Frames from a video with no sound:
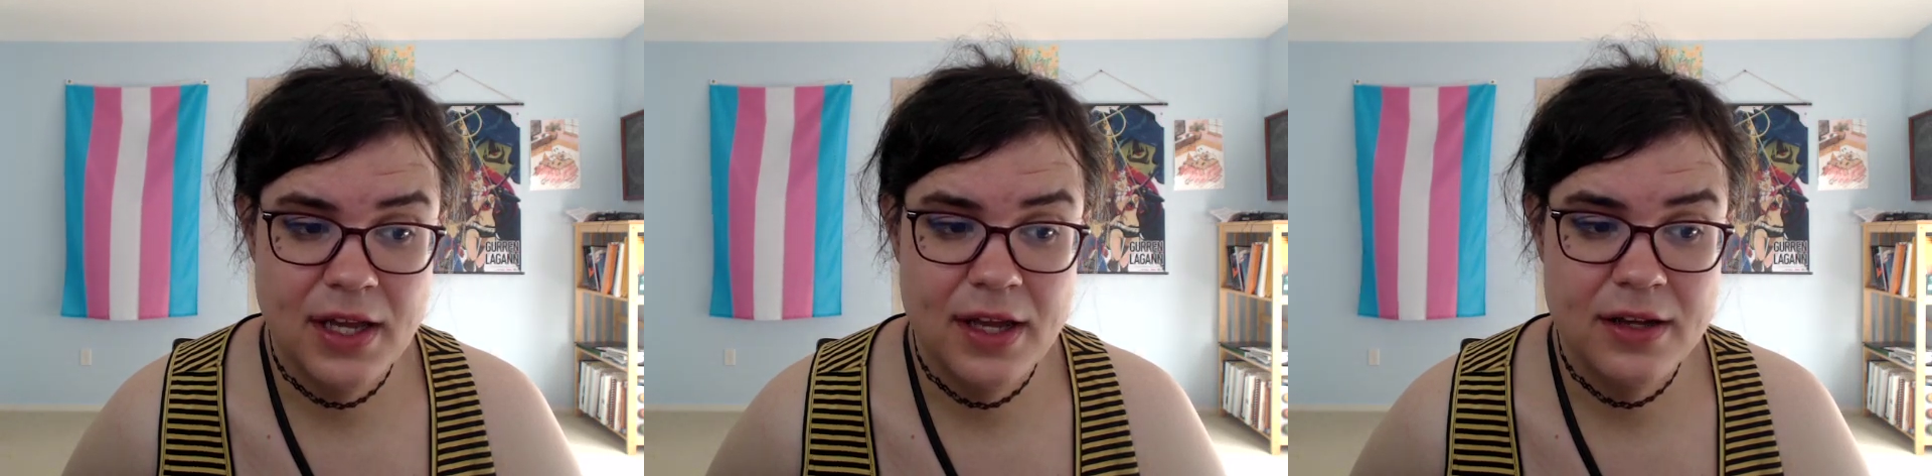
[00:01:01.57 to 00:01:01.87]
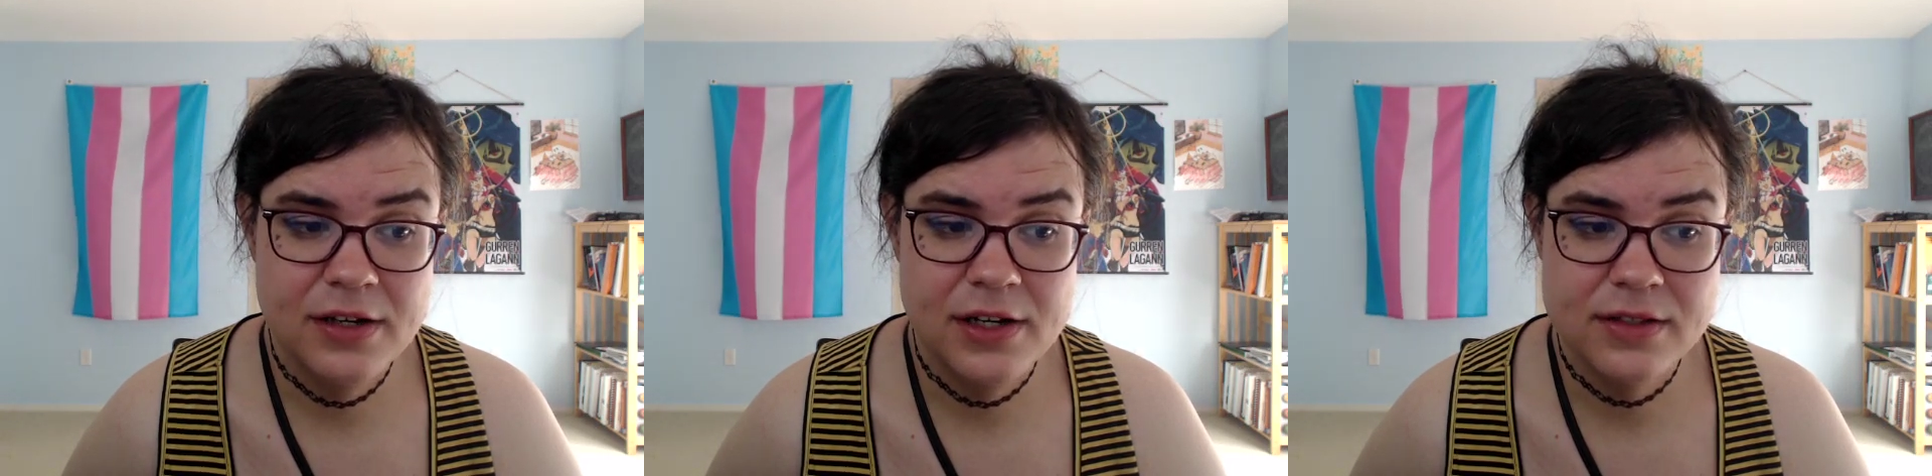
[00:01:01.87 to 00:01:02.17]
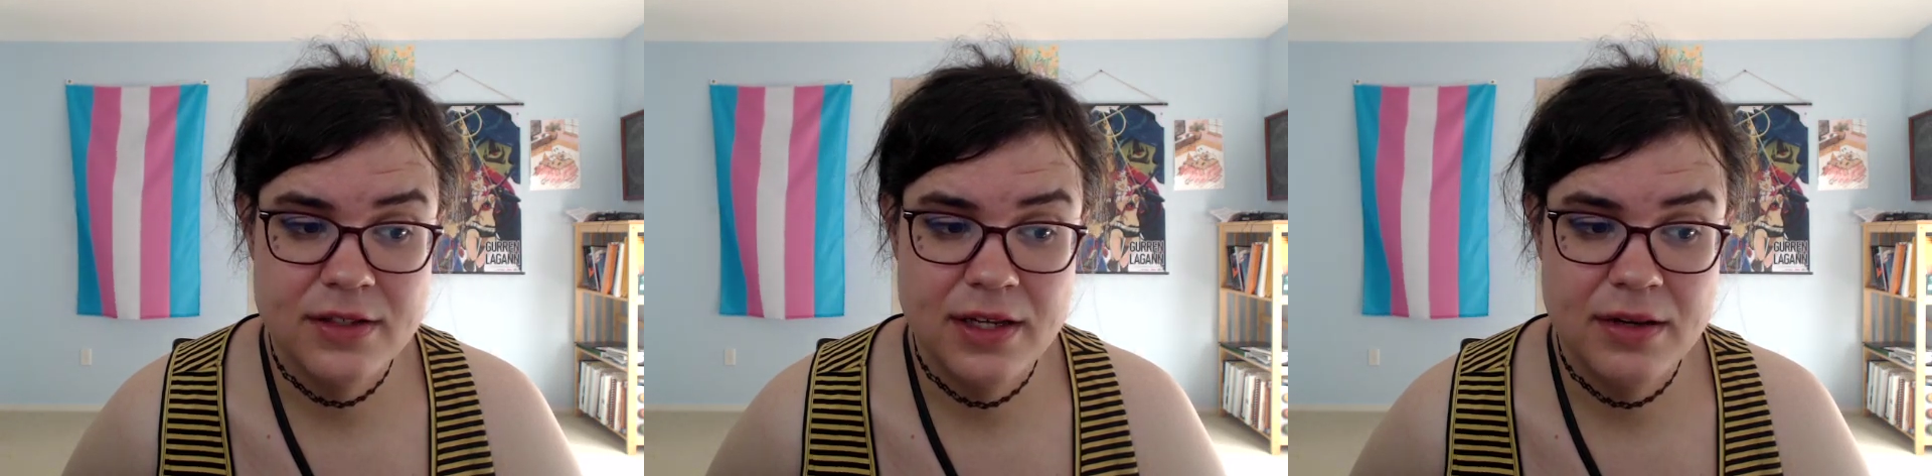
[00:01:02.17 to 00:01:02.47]
and
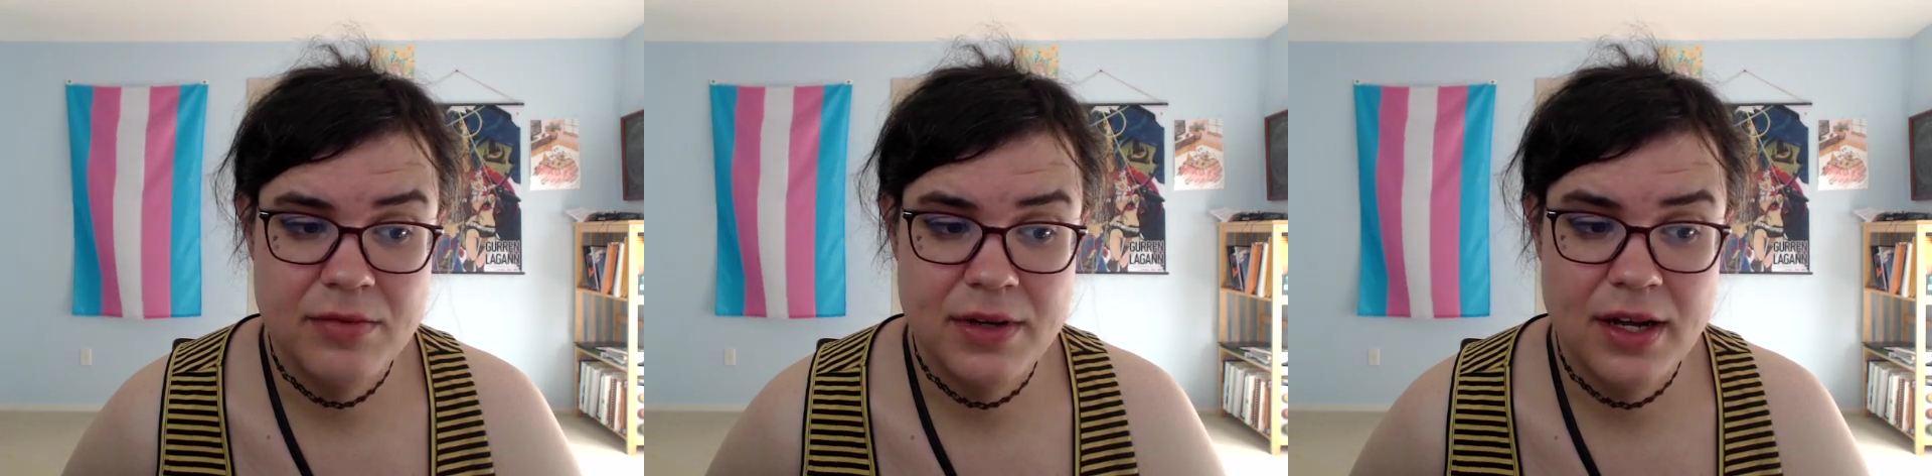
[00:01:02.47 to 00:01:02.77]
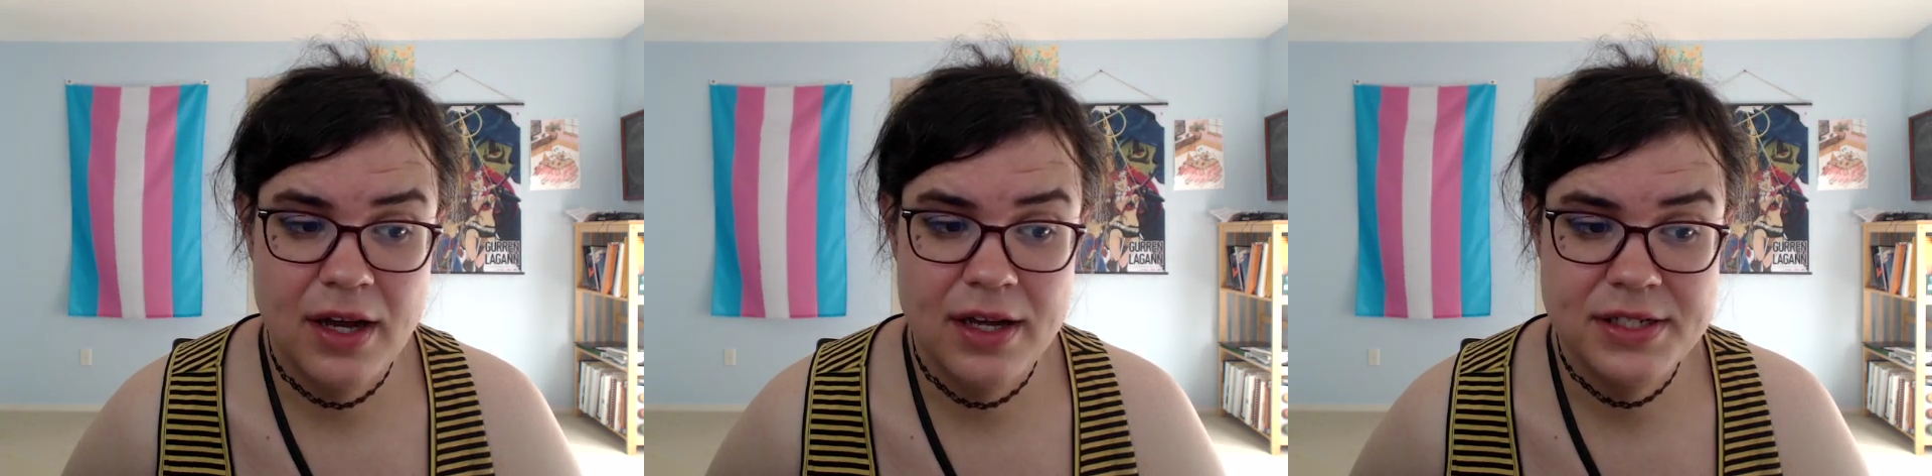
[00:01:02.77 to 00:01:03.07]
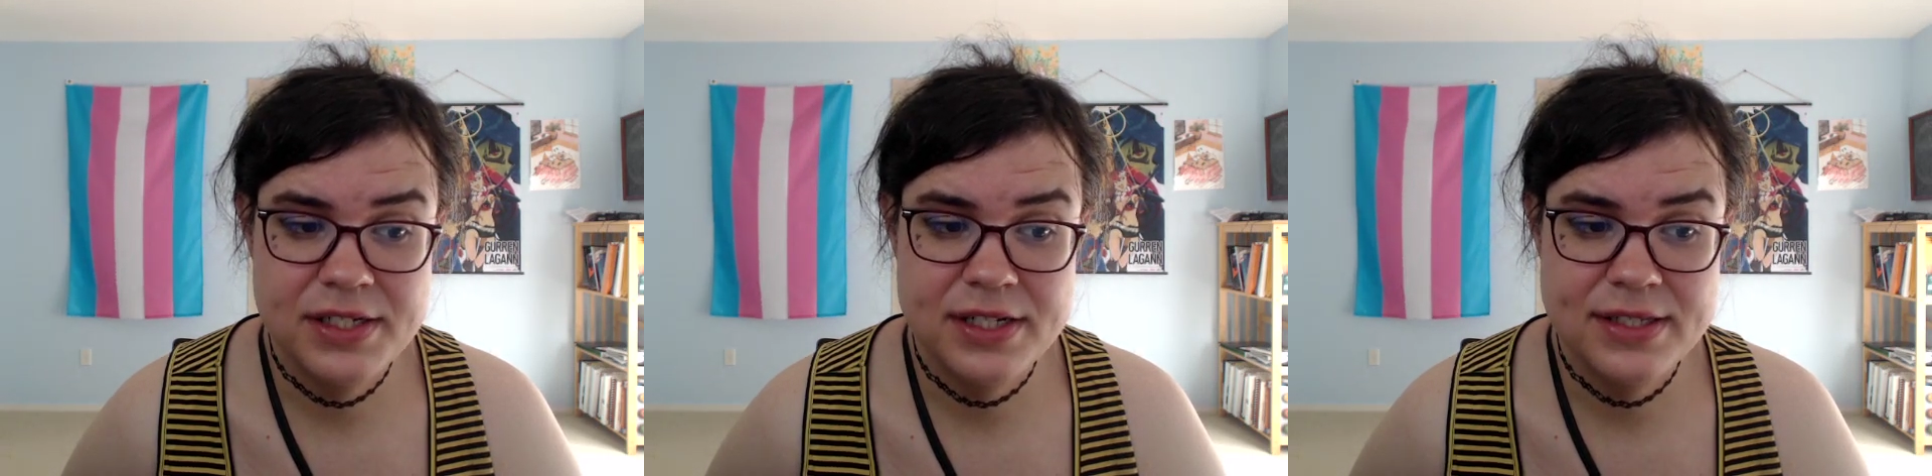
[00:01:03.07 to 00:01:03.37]
gurgling went on
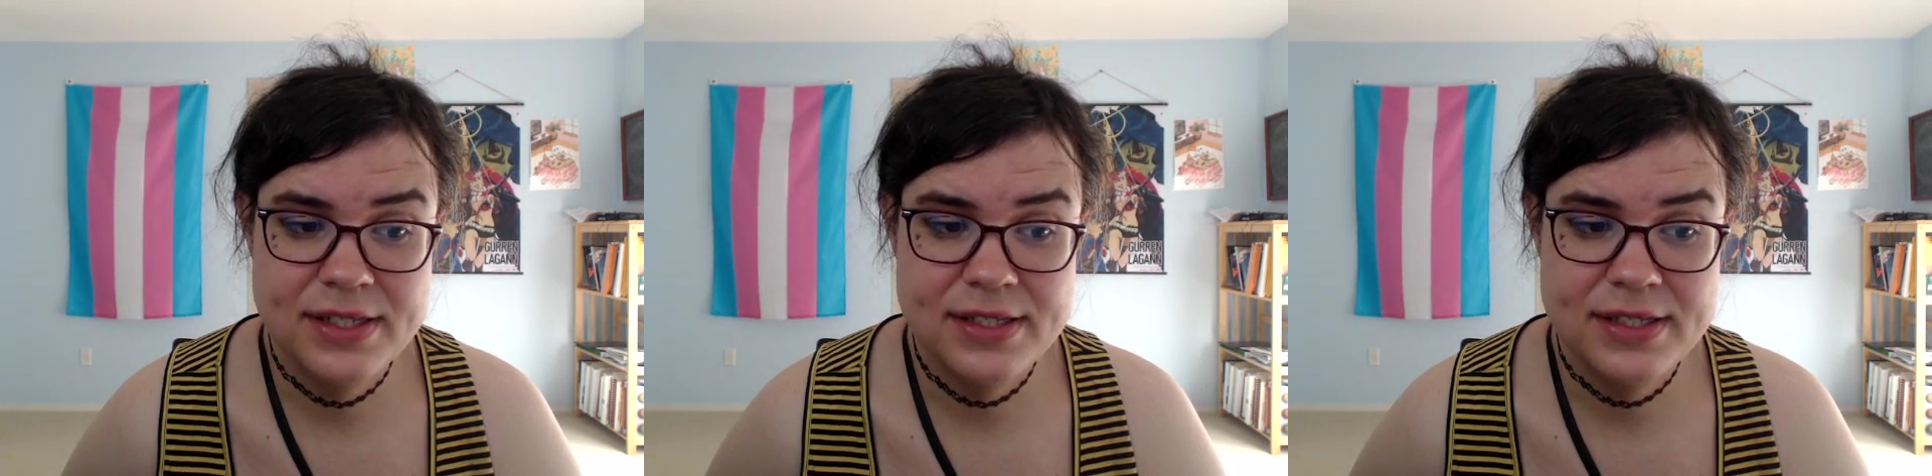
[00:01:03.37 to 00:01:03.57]
just the